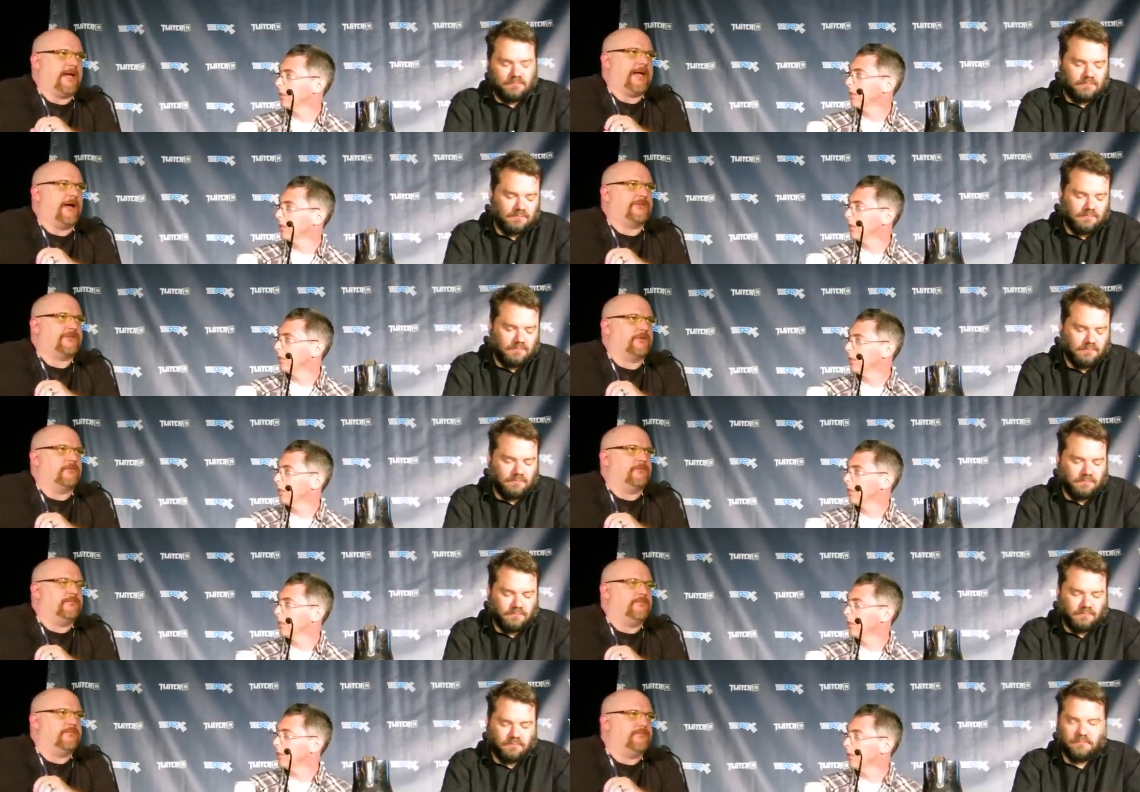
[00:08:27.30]
Speaker 1: may also
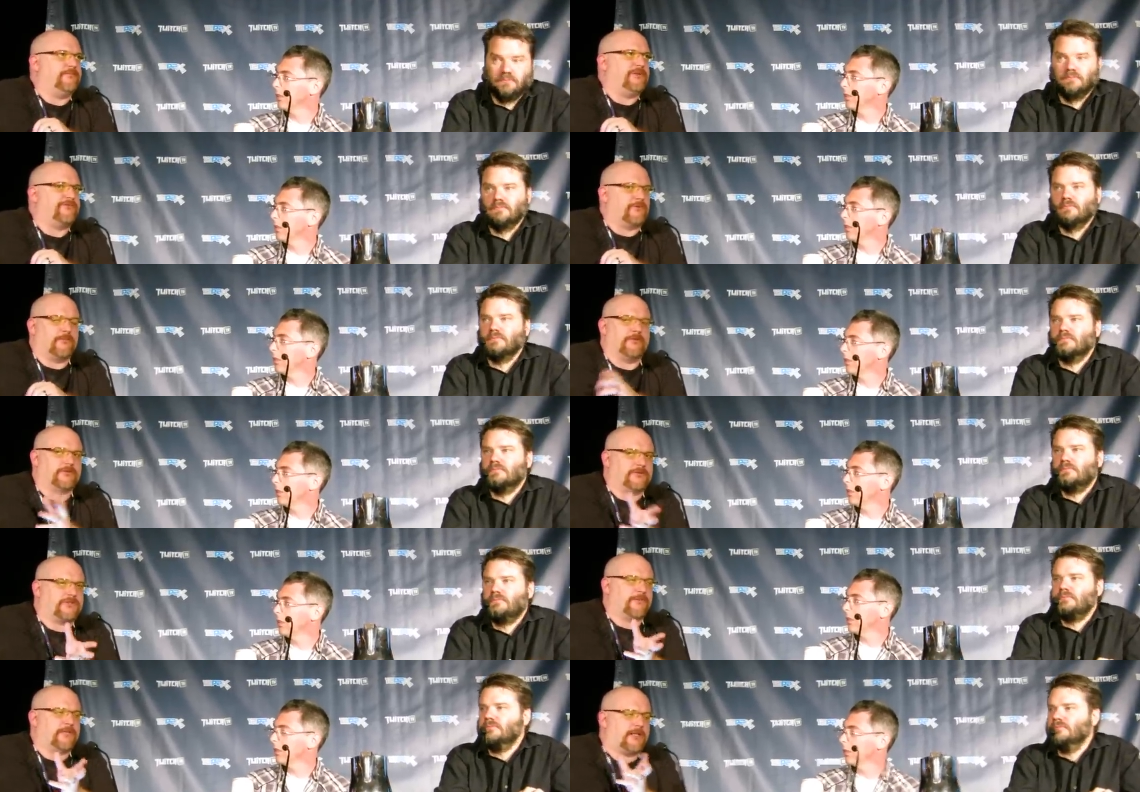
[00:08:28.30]
be foremost in
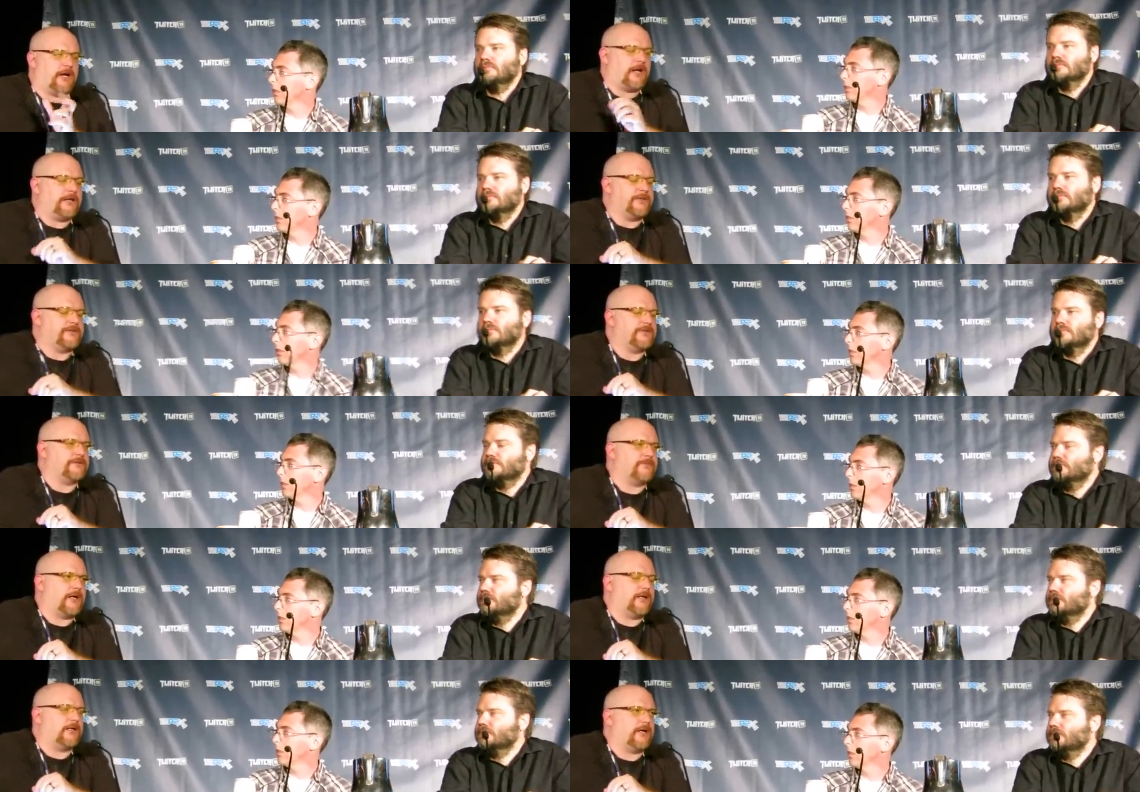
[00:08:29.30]
some of the audience's
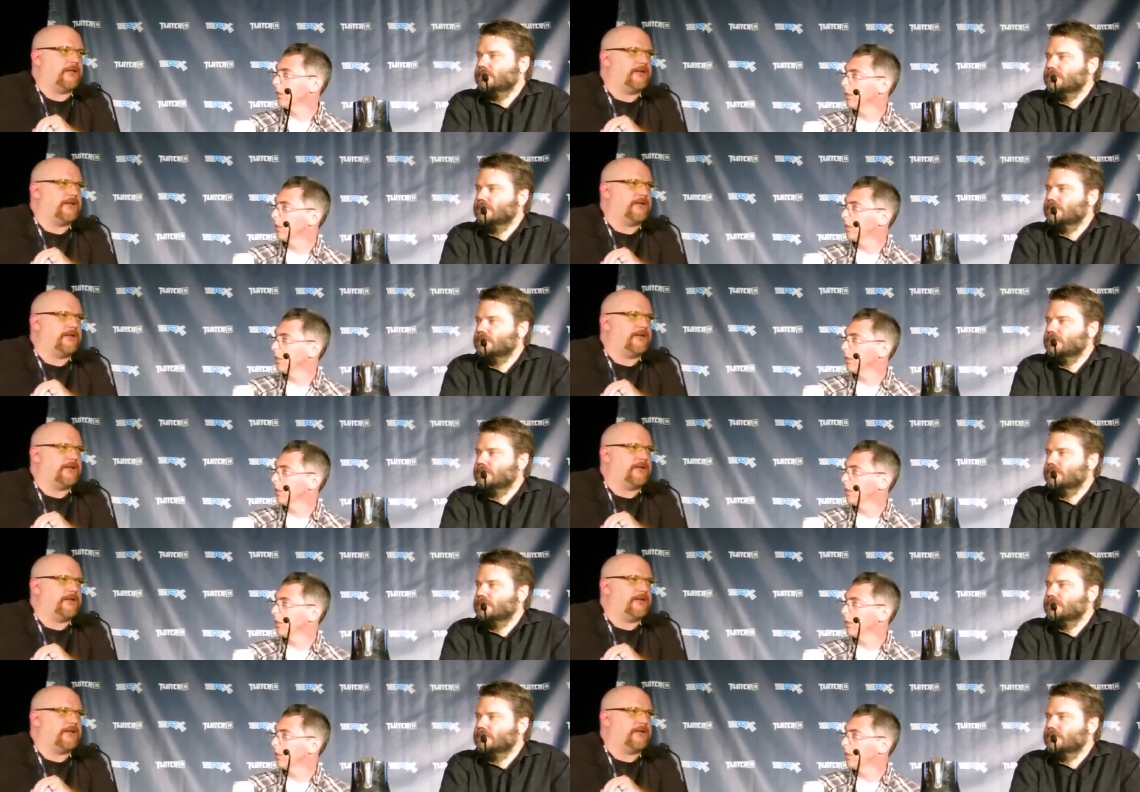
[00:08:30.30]
mind, I